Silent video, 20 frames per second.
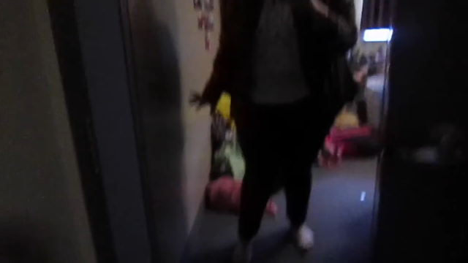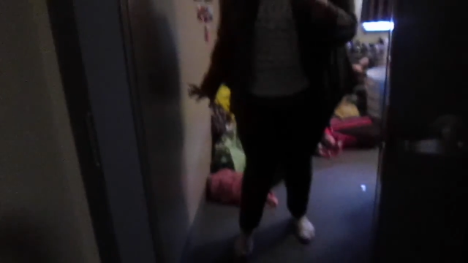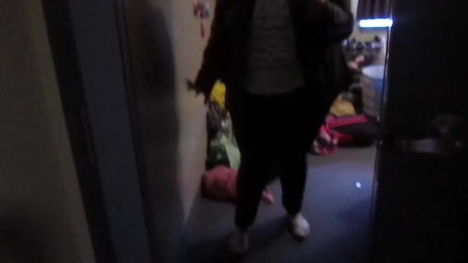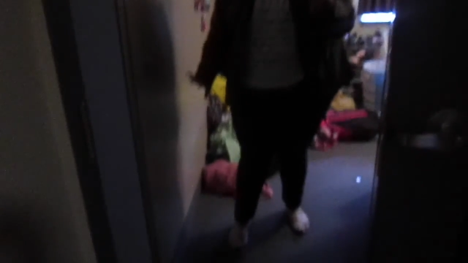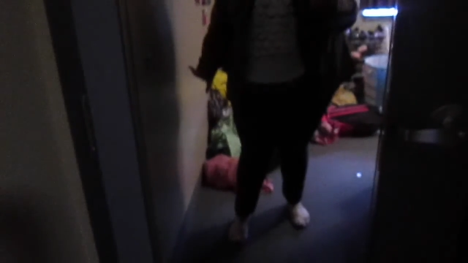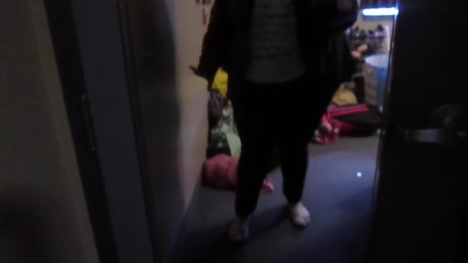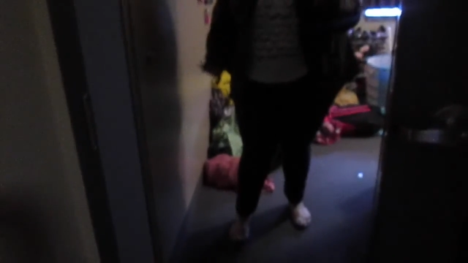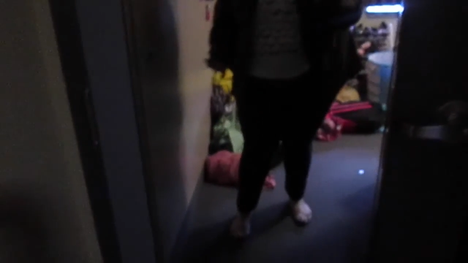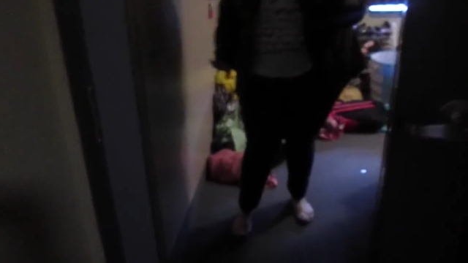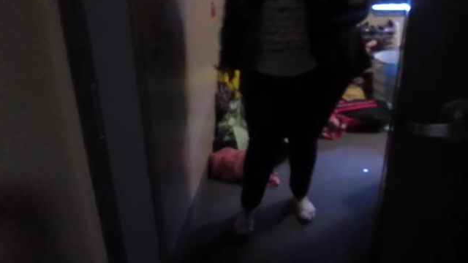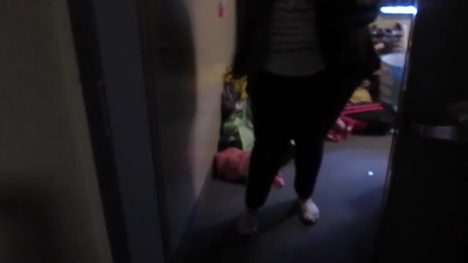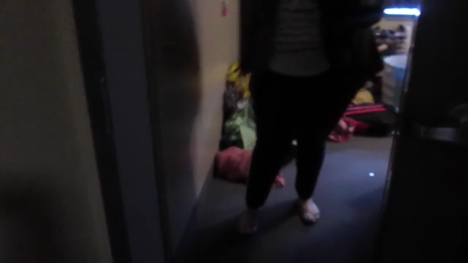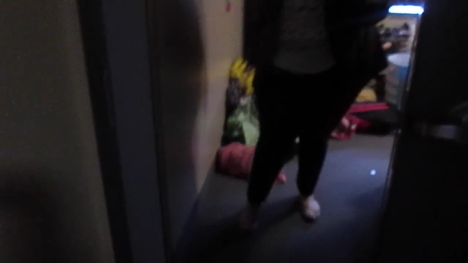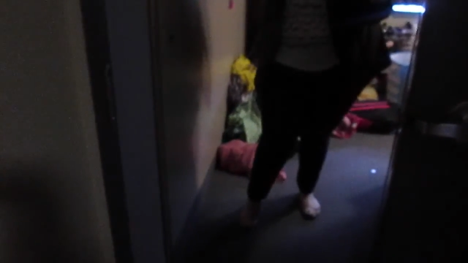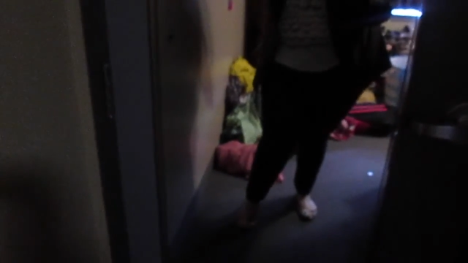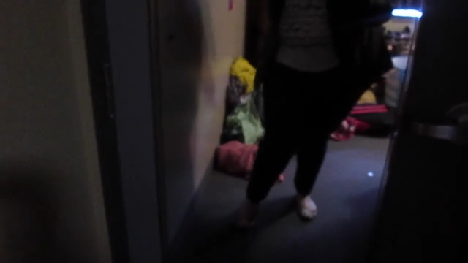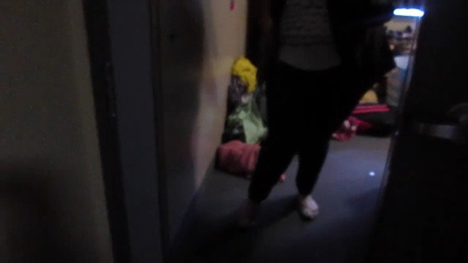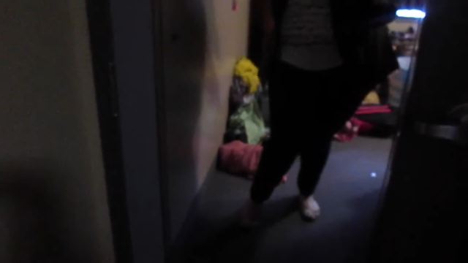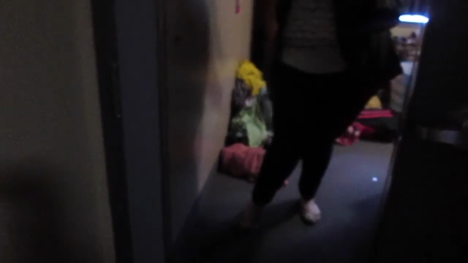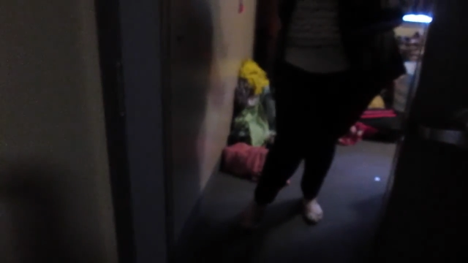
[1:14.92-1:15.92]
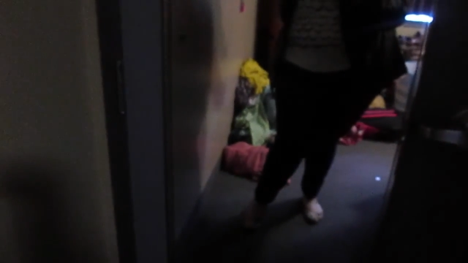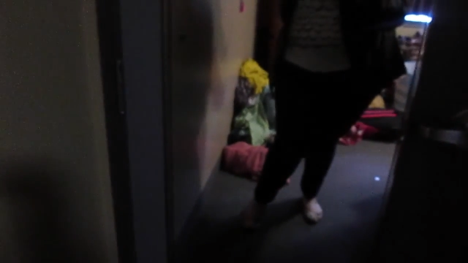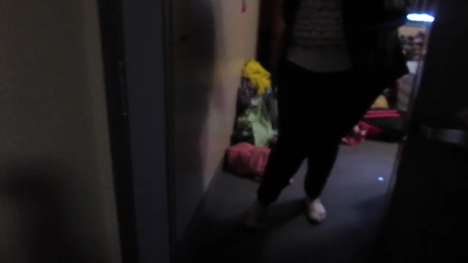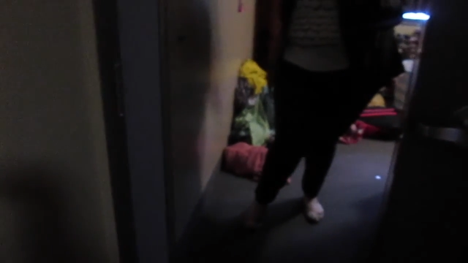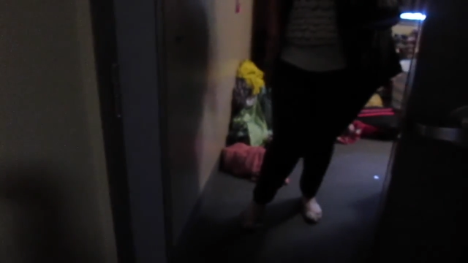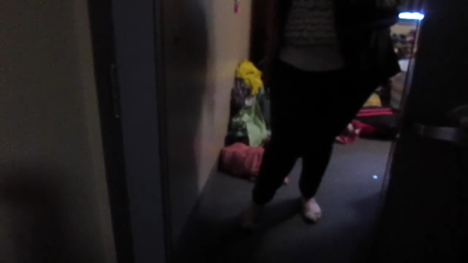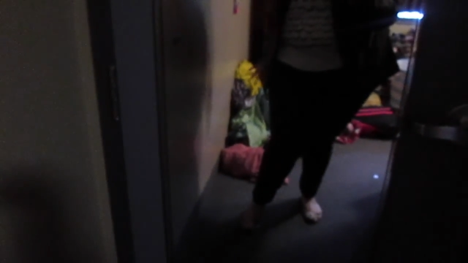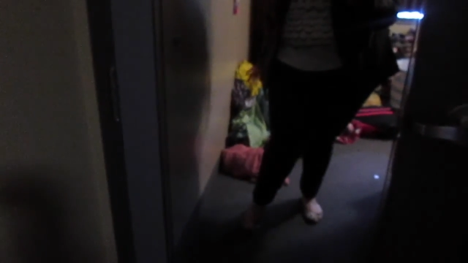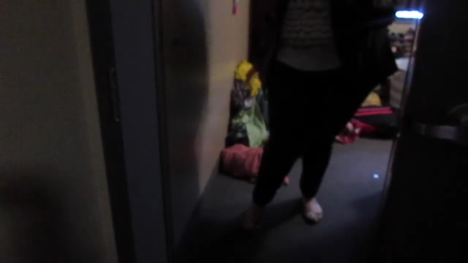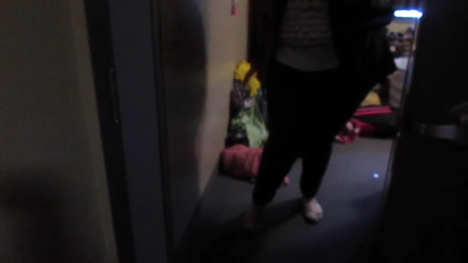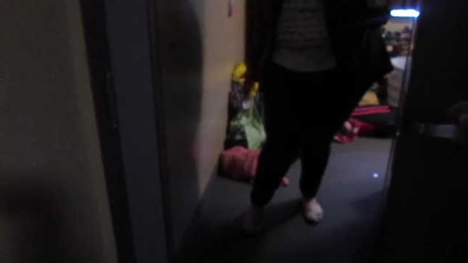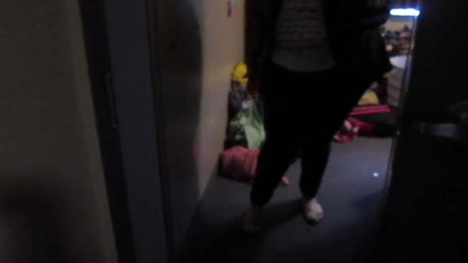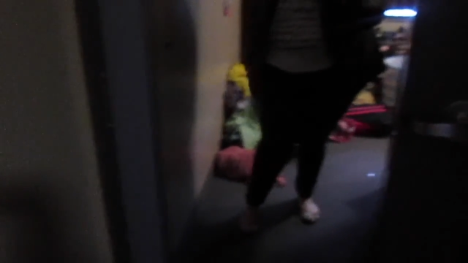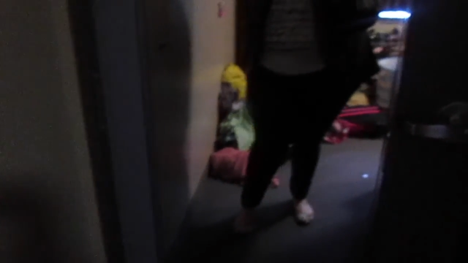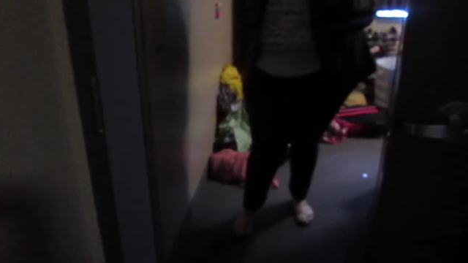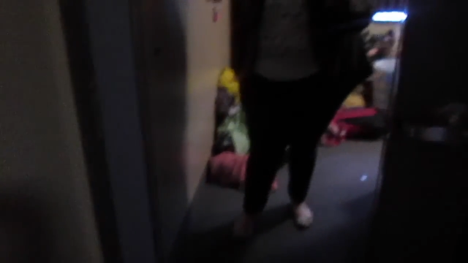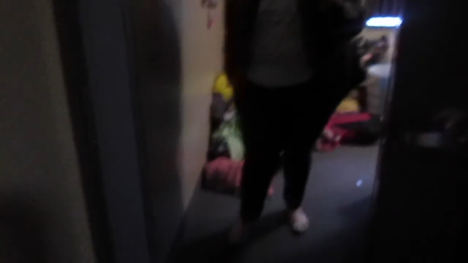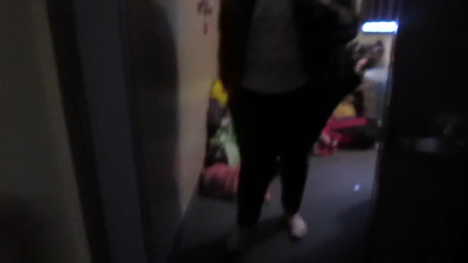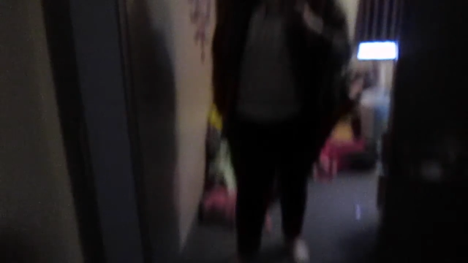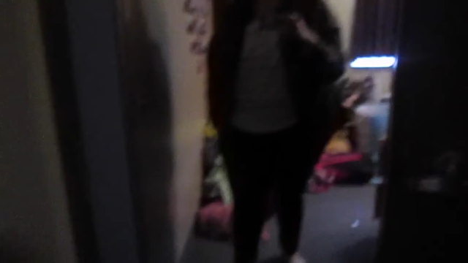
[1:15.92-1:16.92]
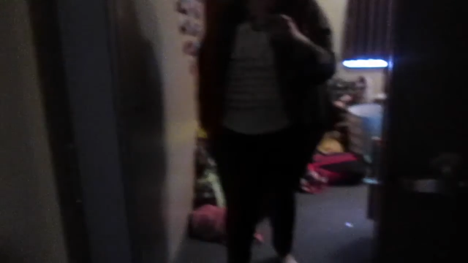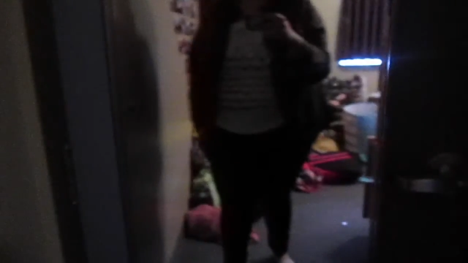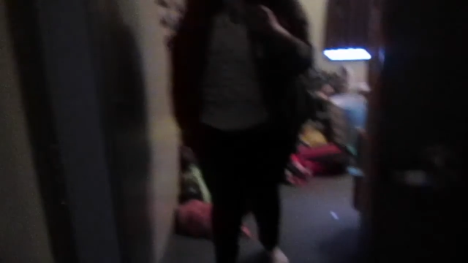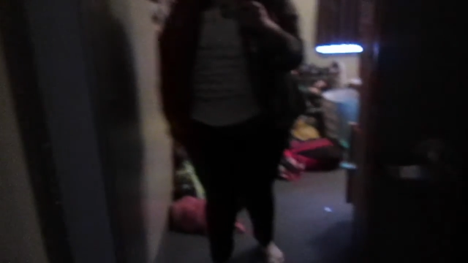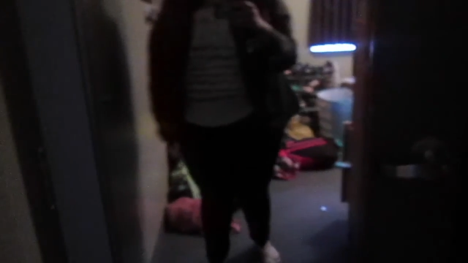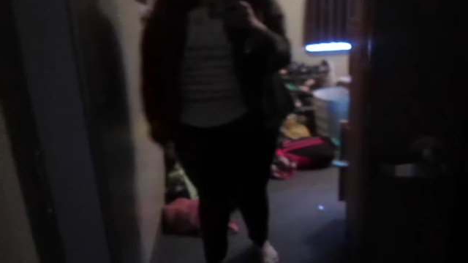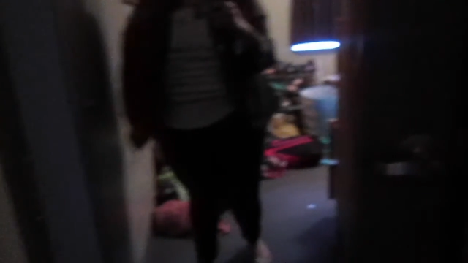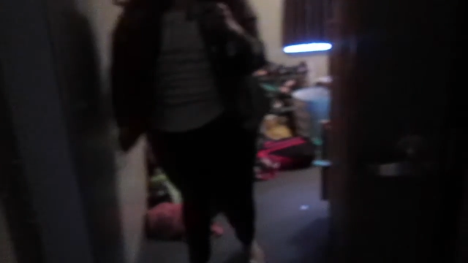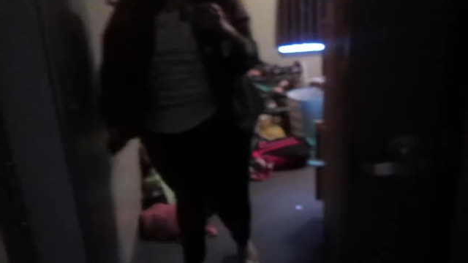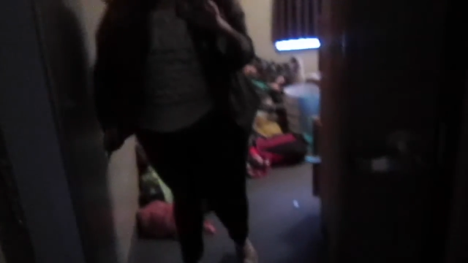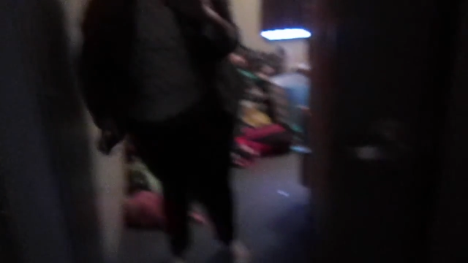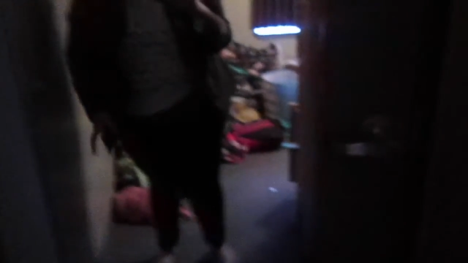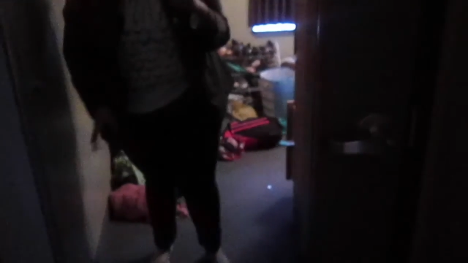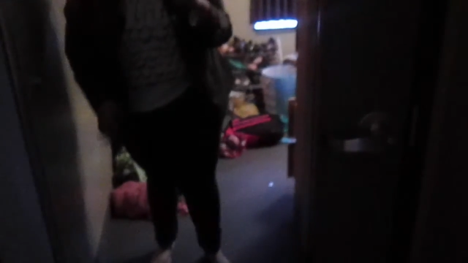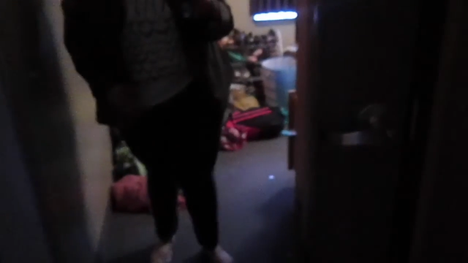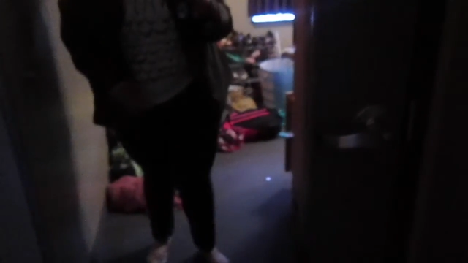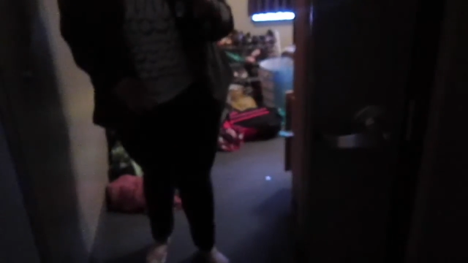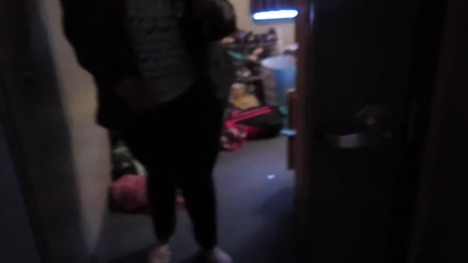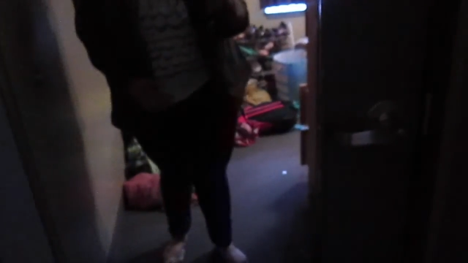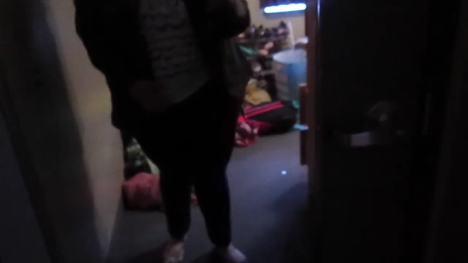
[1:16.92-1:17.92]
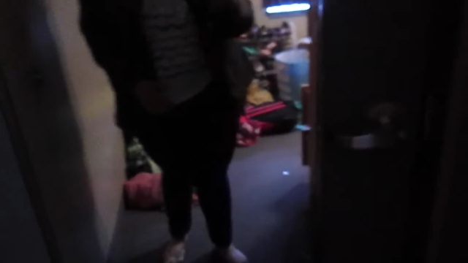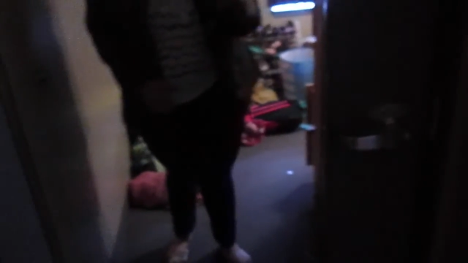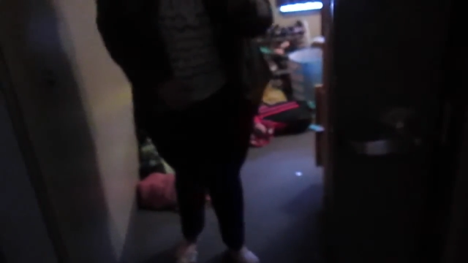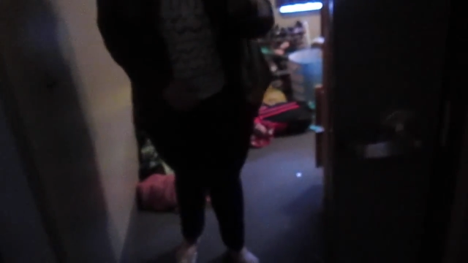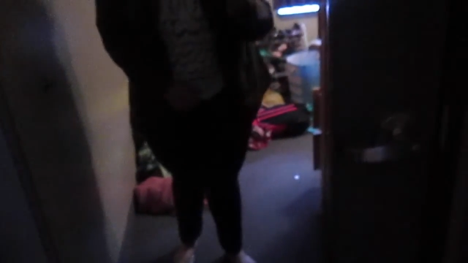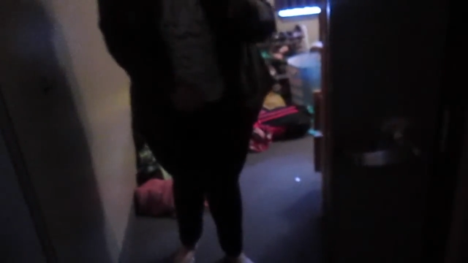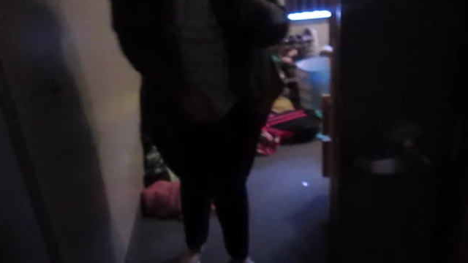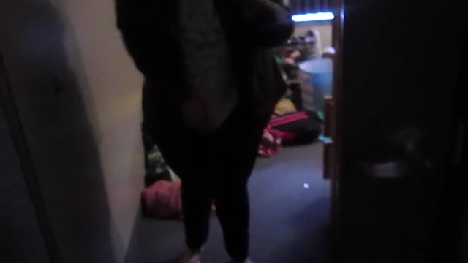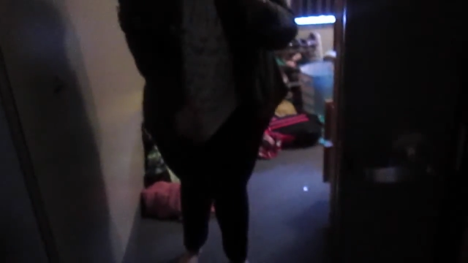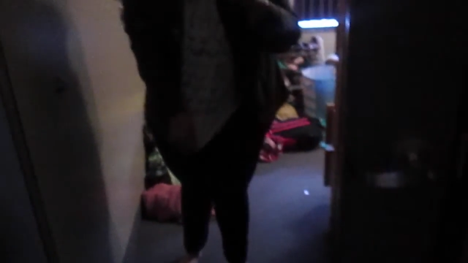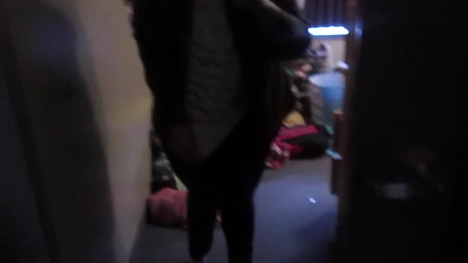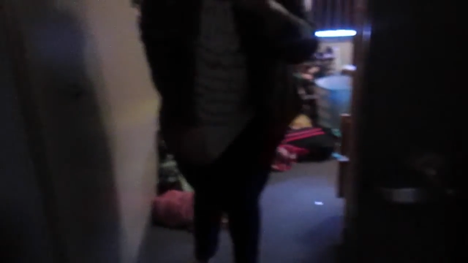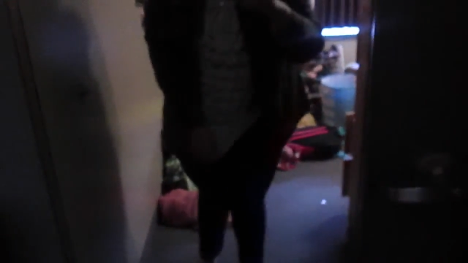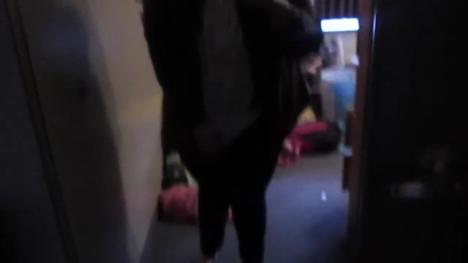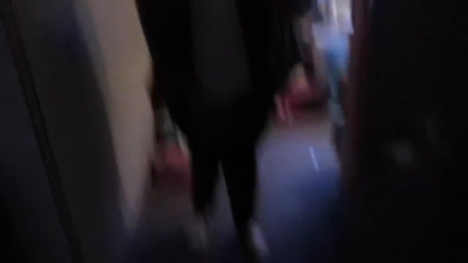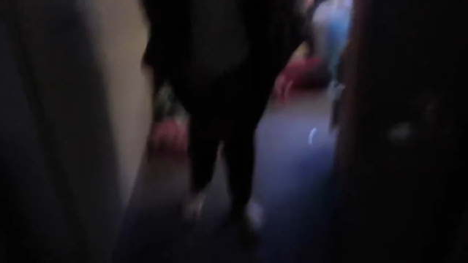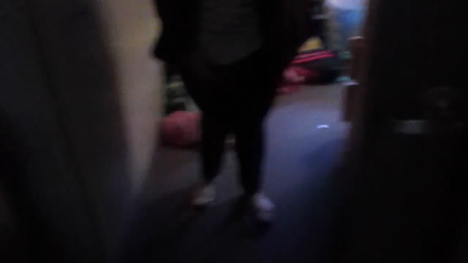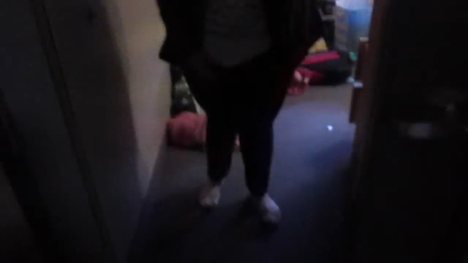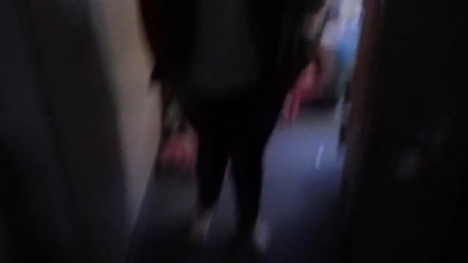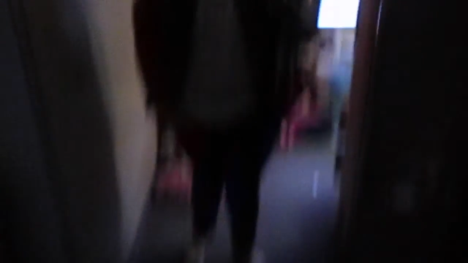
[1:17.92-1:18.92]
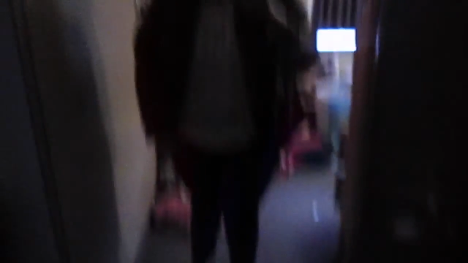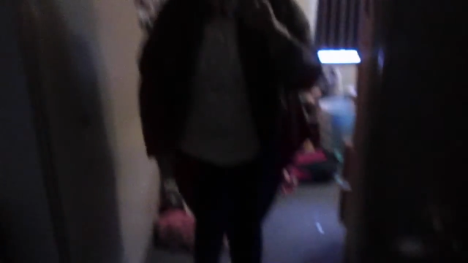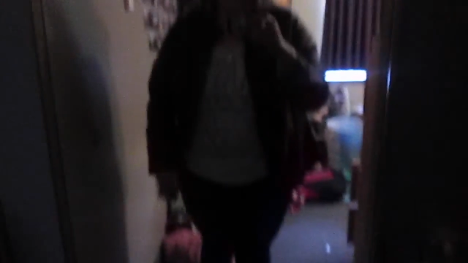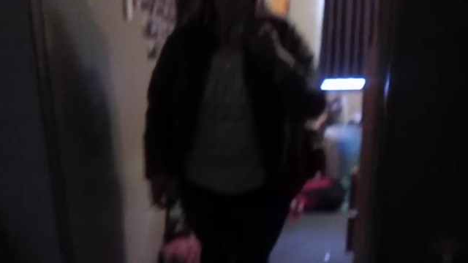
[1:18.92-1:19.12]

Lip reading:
No face is visible, so there are no lips to read.